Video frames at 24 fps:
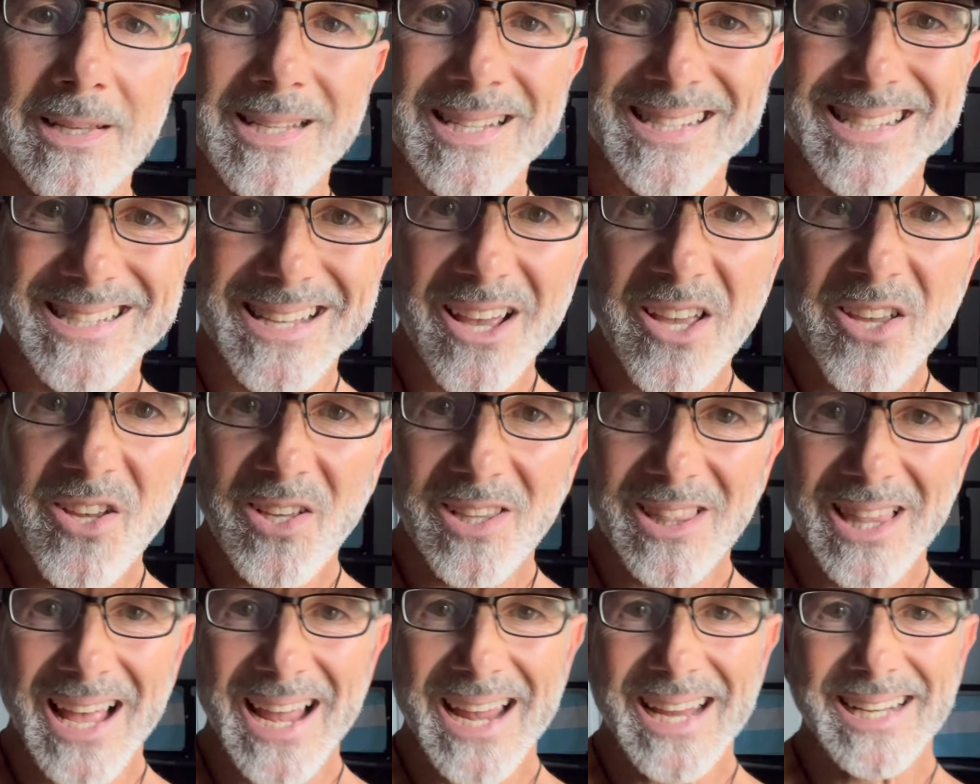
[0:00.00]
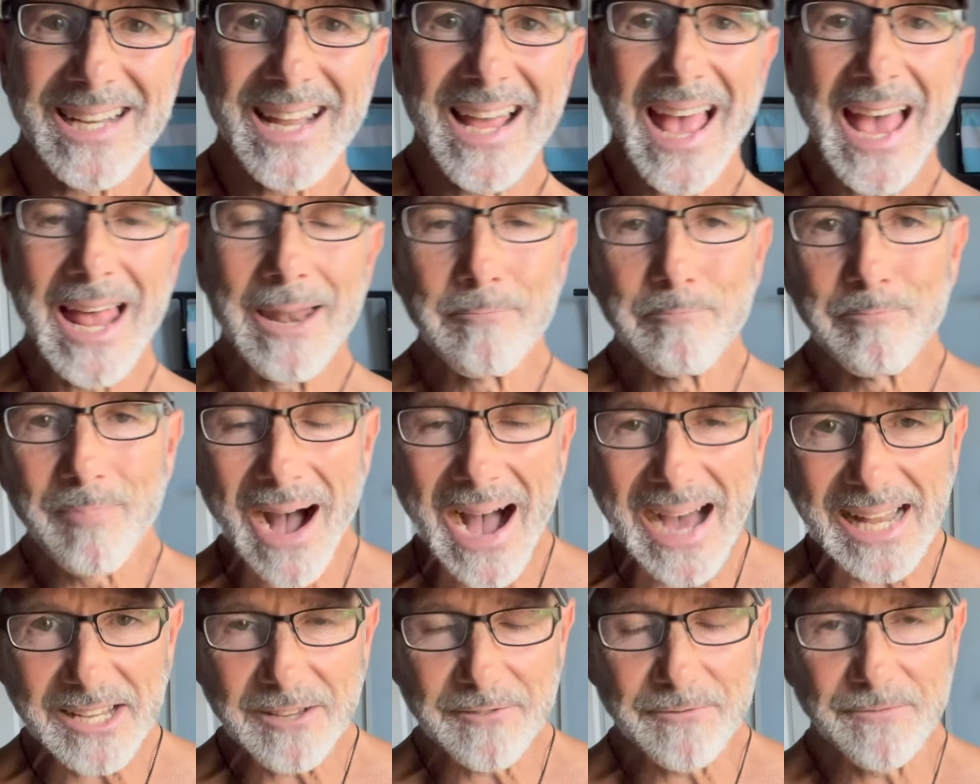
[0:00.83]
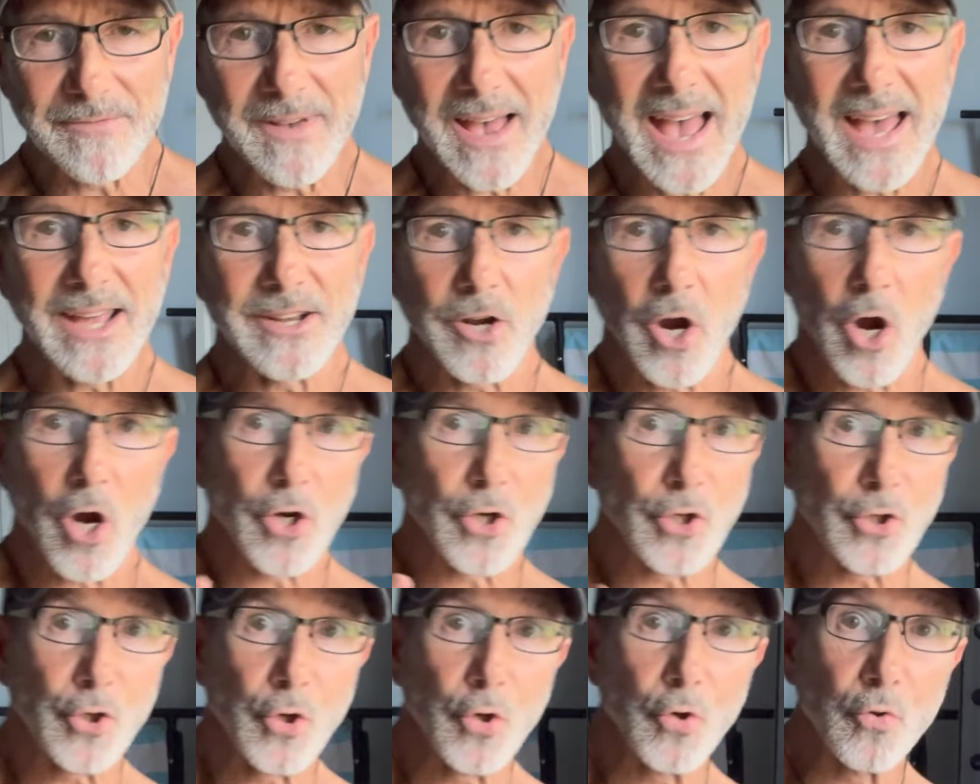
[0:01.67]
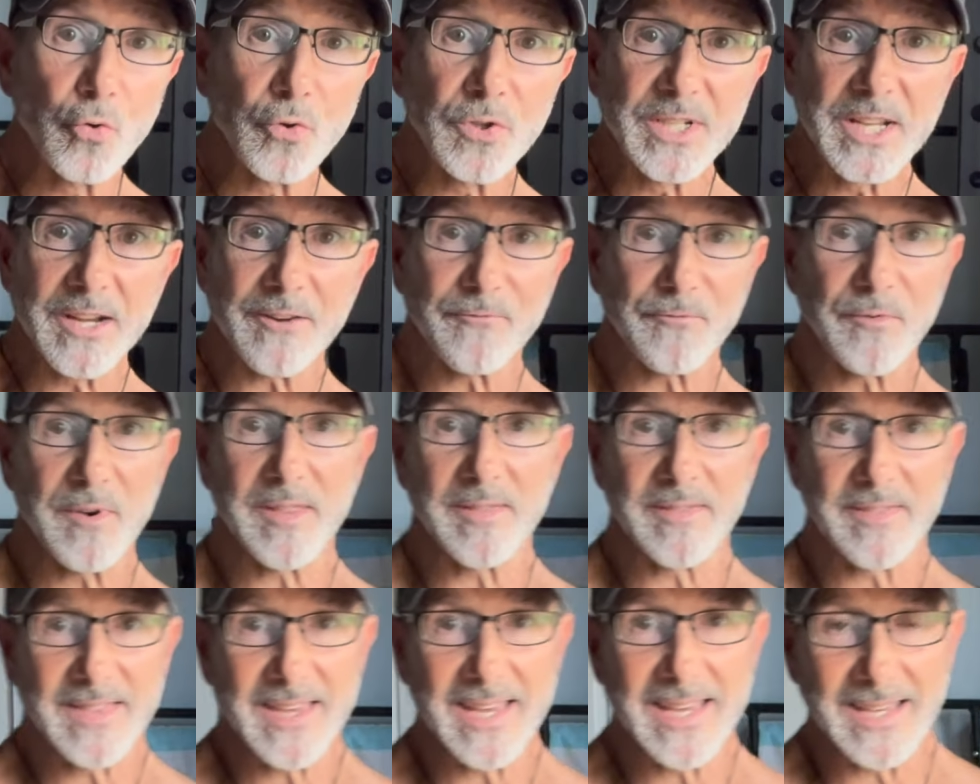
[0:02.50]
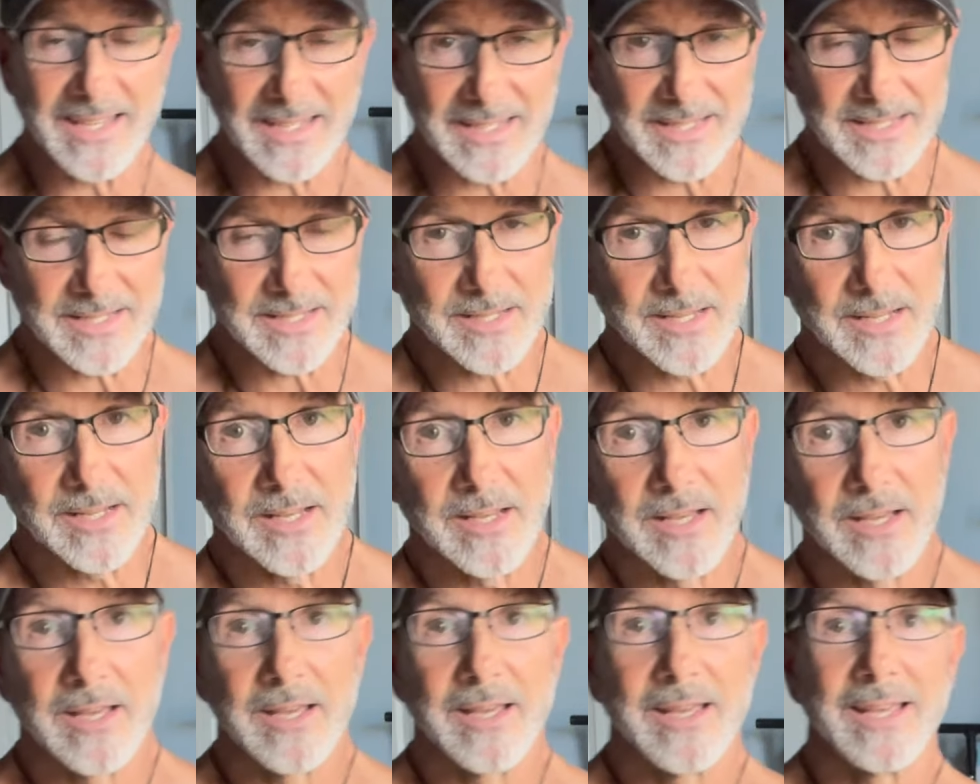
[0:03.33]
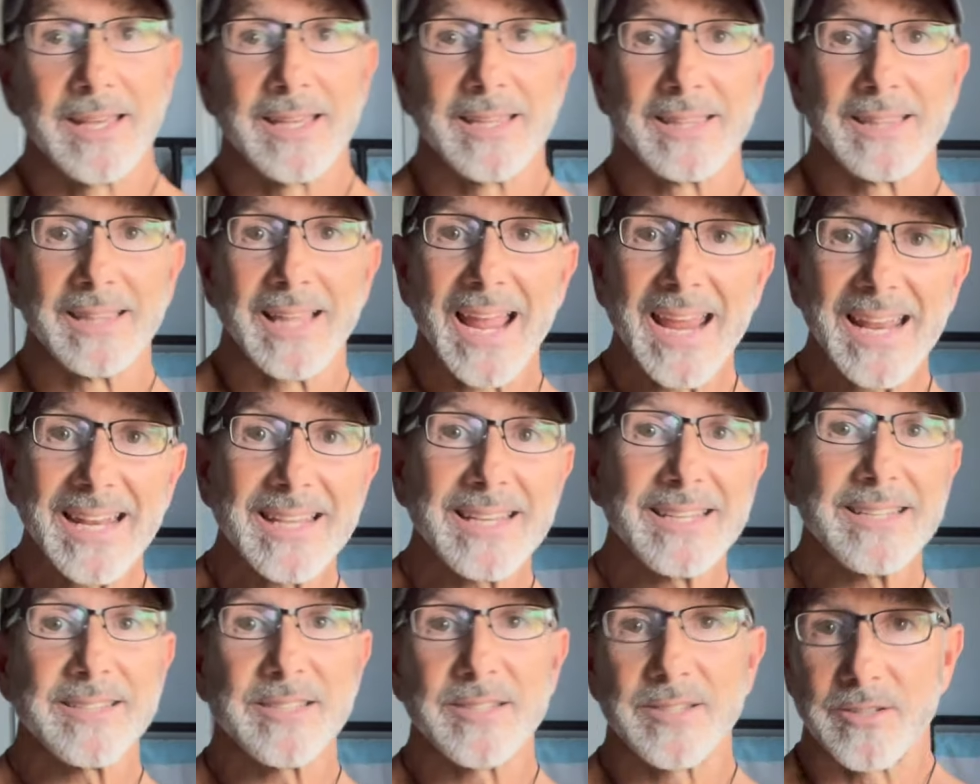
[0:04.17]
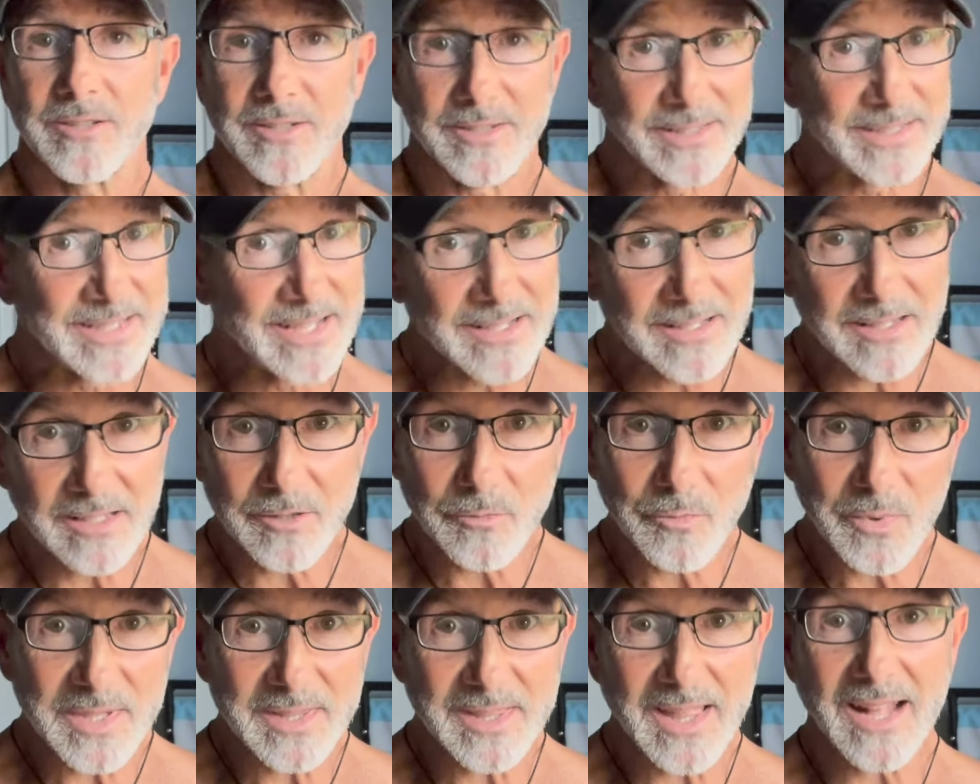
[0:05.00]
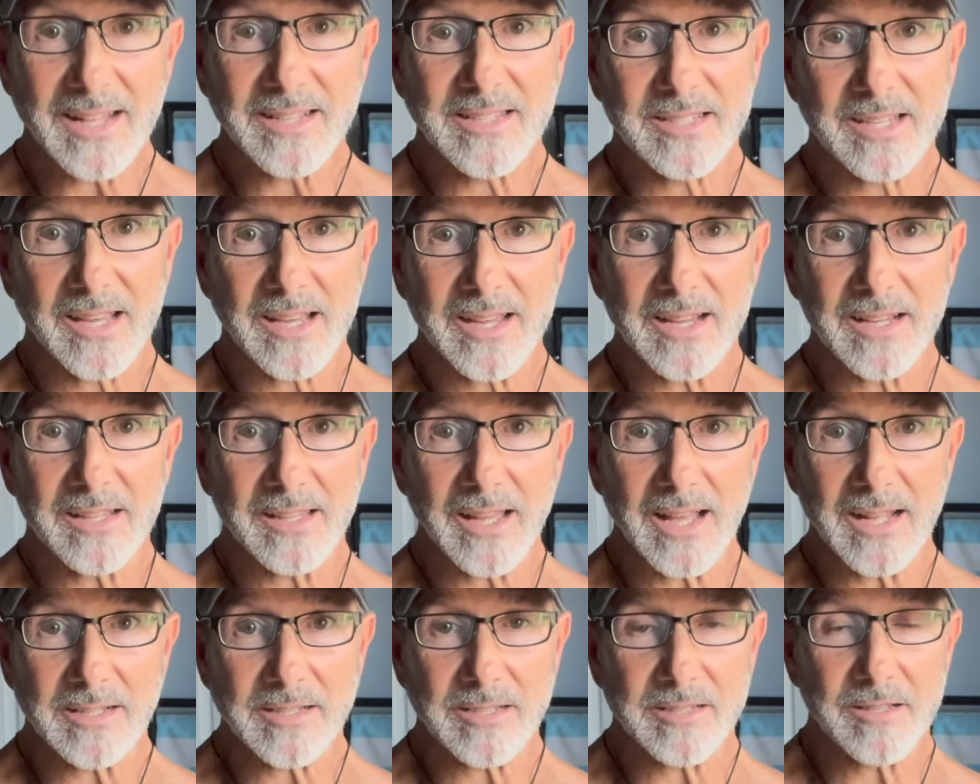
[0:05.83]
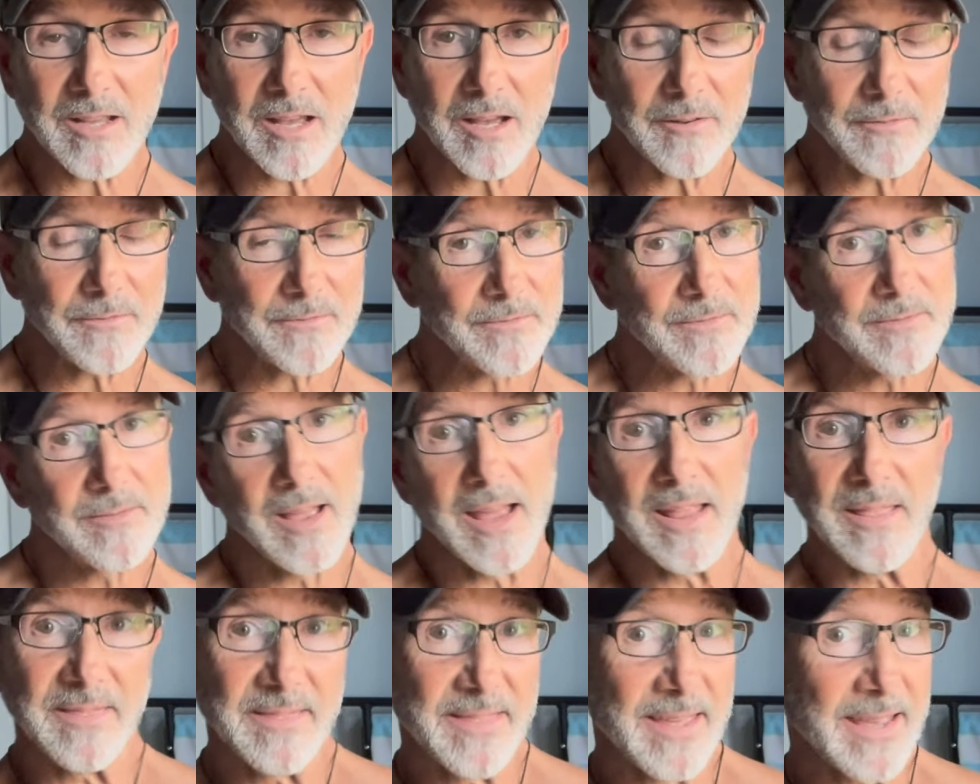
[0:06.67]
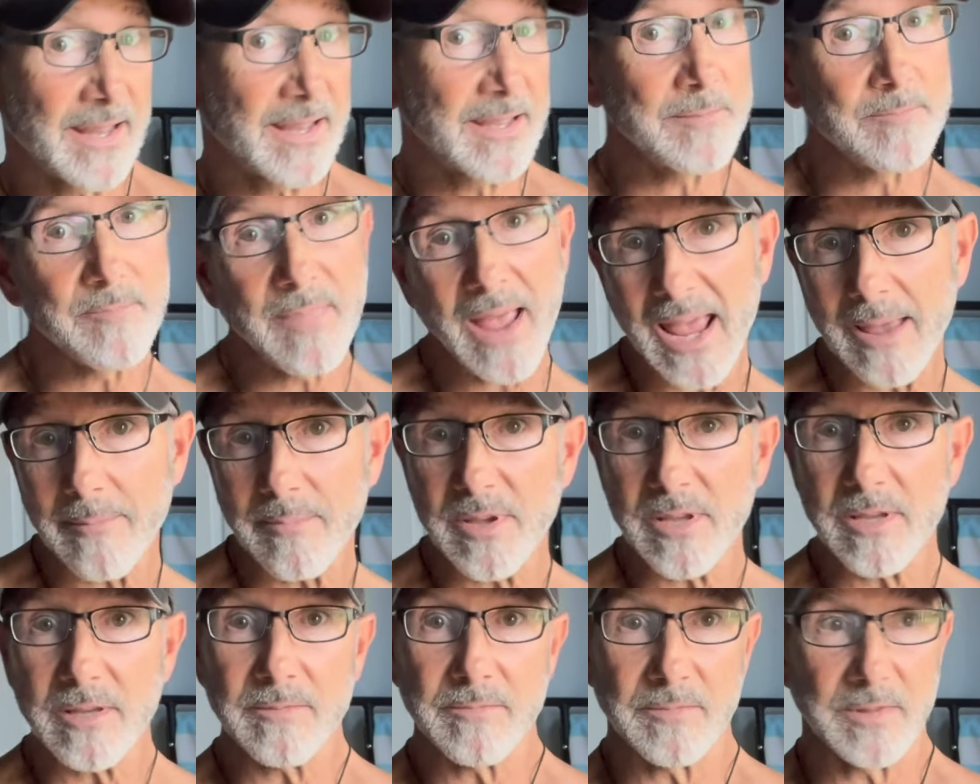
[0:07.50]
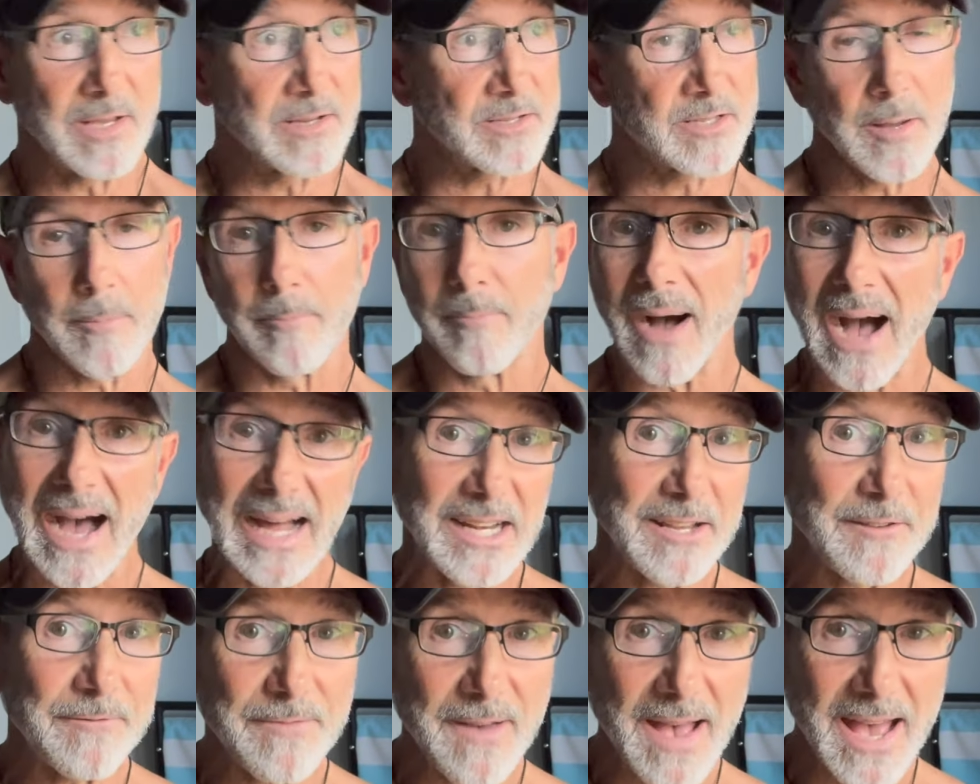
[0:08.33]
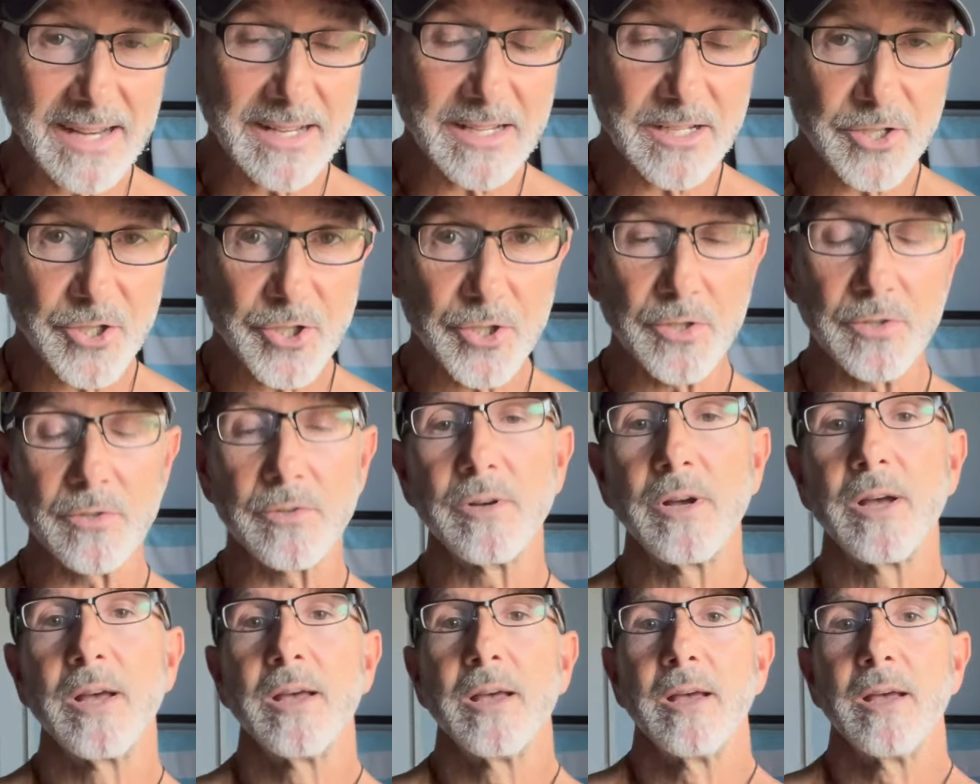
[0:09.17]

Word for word: cellulite and body fat are two different things. Ladies dealing with that cellulite stuff and thinking maybe there's a body fat issue,